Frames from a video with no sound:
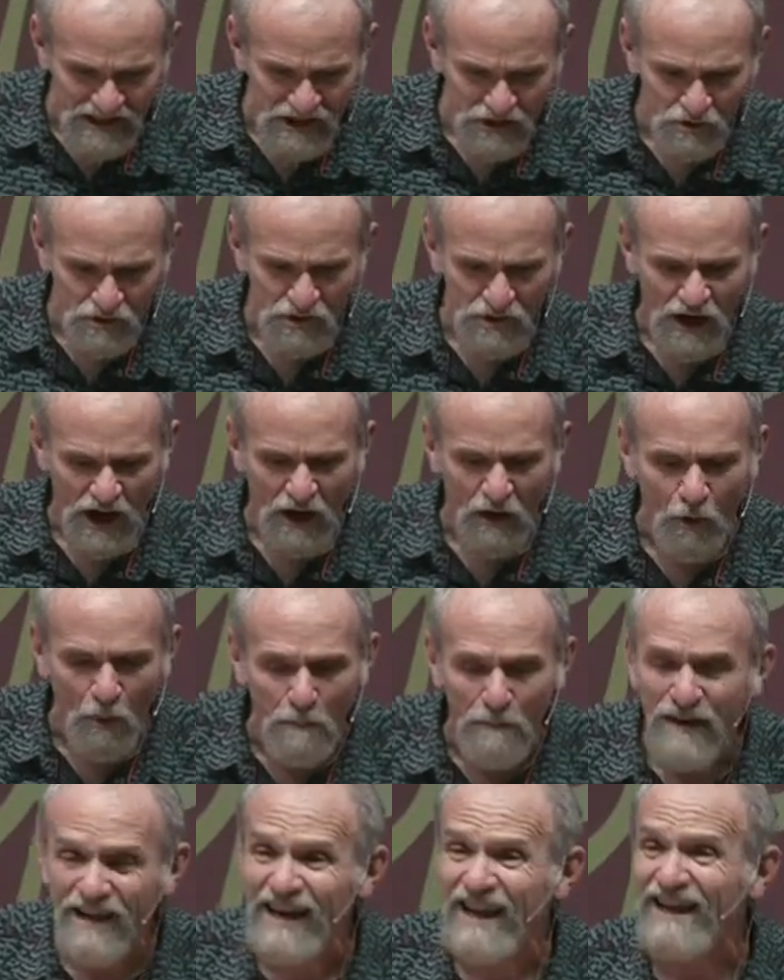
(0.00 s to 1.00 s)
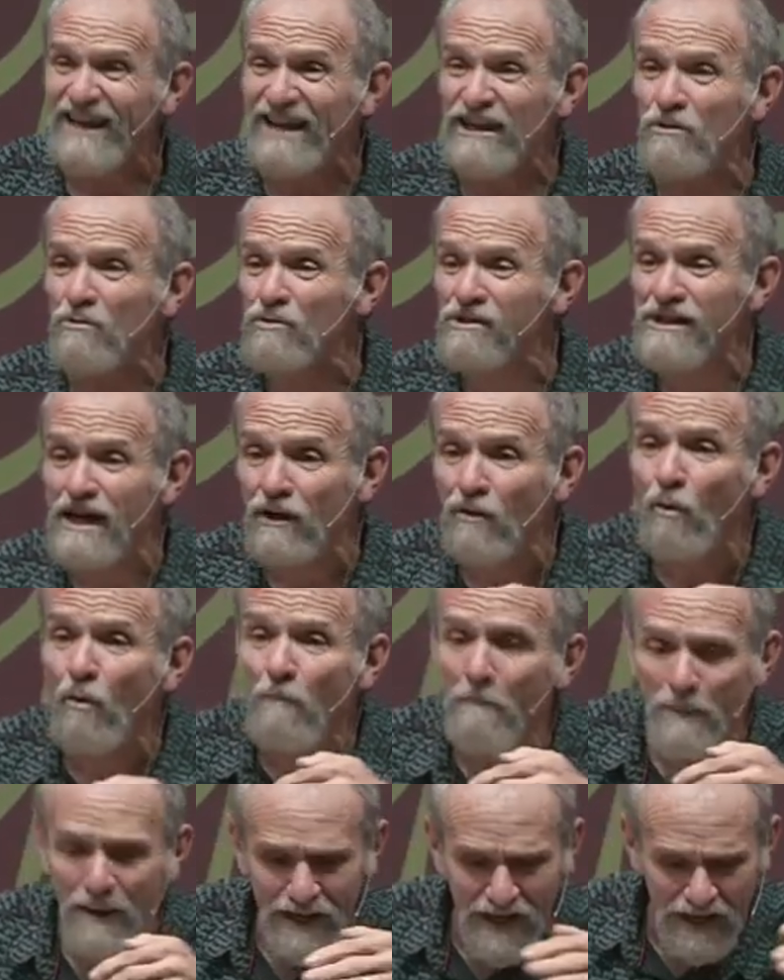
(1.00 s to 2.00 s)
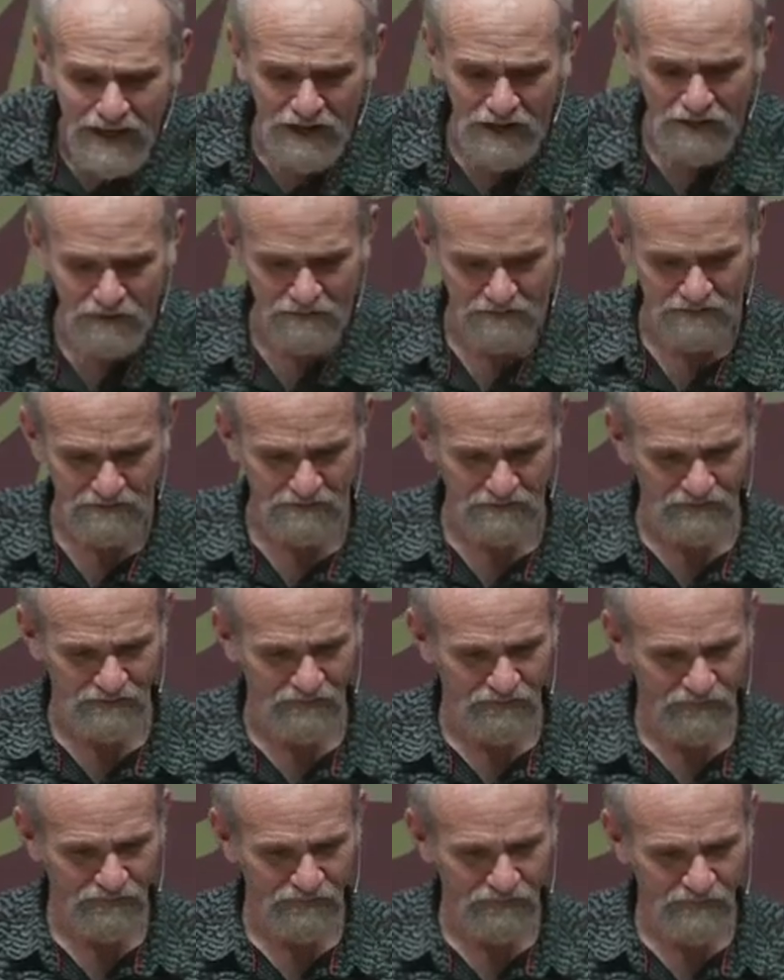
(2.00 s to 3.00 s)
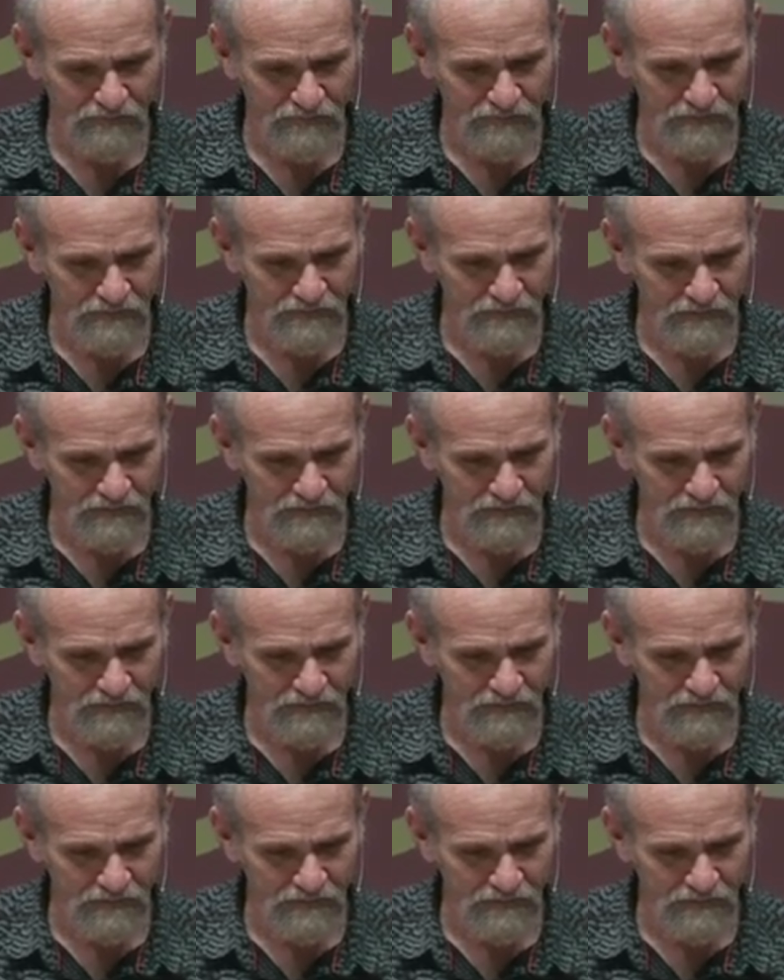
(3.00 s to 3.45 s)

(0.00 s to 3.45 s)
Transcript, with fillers: shall come upon you and overtake you